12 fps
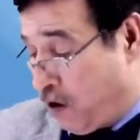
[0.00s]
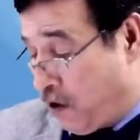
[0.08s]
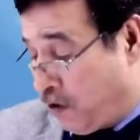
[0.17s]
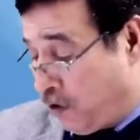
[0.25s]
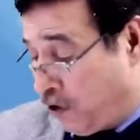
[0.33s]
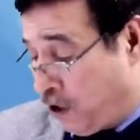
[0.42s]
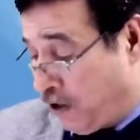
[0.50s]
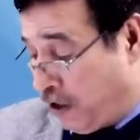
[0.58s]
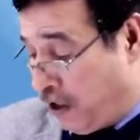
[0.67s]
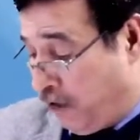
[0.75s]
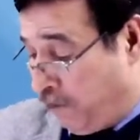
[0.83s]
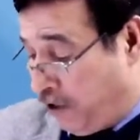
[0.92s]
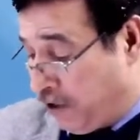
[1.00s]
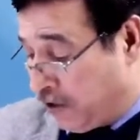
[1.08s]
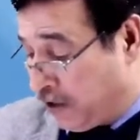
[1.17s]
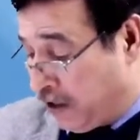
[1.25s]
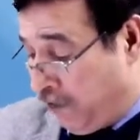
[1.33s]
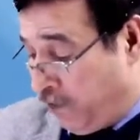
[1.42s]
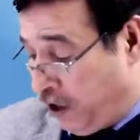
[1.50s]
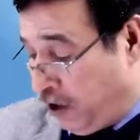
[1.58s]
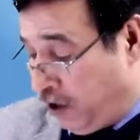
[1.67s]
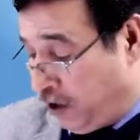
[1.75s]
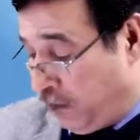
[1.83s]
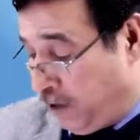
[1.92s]
Generally, we receive
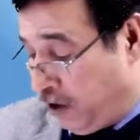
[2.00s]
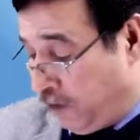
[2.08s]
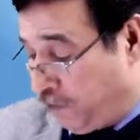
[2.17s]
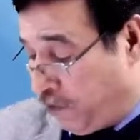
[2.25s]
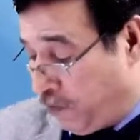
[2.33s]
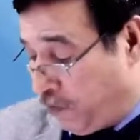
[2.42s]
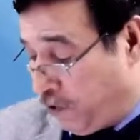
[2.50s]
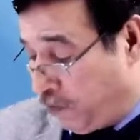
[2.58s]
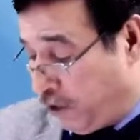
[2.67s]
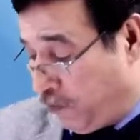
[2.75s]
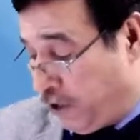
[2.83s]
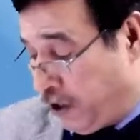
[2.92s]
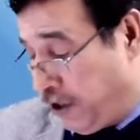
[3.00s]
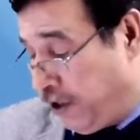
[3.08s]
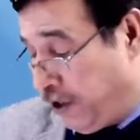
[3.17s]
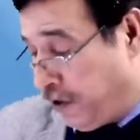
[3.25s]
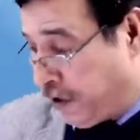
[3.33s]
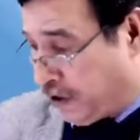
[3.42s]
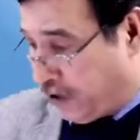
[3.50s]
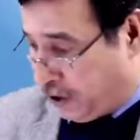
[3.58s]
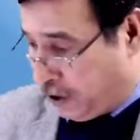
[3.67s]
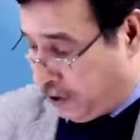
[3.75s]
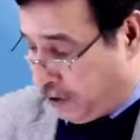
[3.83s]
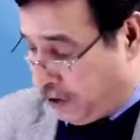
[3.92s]
income in the form of dividend
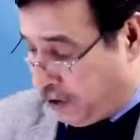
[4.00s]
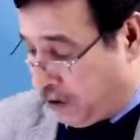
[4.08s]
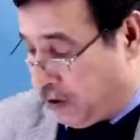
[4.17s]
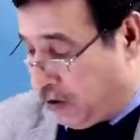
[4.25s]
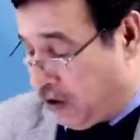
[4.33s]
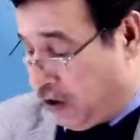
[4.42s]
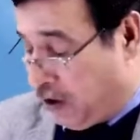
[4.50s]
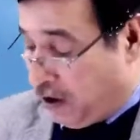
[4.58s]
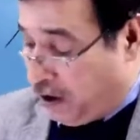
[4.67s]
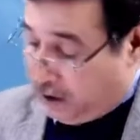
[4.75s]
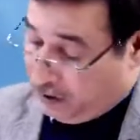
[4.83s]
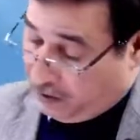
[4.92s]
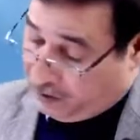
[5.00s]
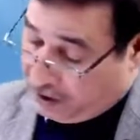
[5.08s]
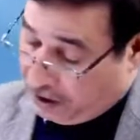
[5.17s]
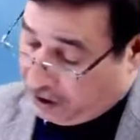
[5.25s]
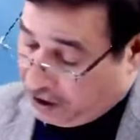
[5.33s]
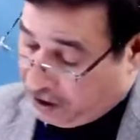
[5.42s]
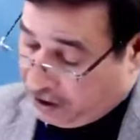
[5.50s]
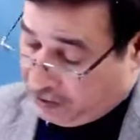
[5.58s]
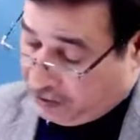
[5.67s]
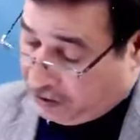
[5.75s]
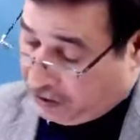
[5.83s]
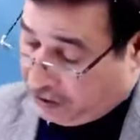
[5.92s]
interest, such
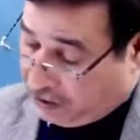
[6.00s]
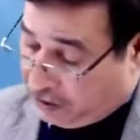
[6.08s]
as